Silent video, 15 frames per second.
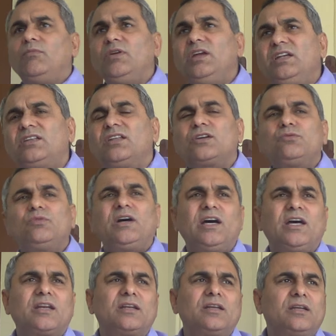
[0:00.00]
it
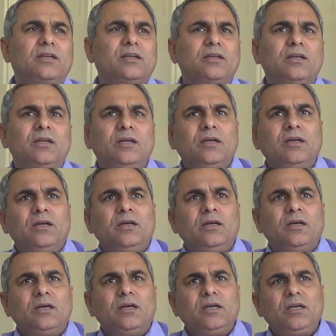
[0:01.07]
requires
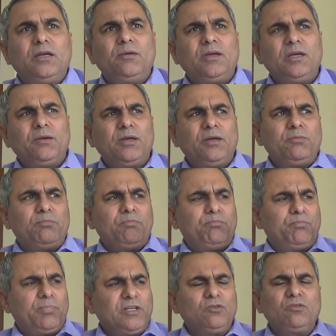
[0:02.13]
a
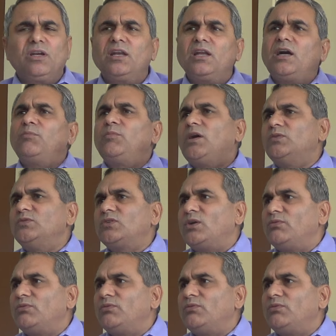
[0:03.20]
particular amount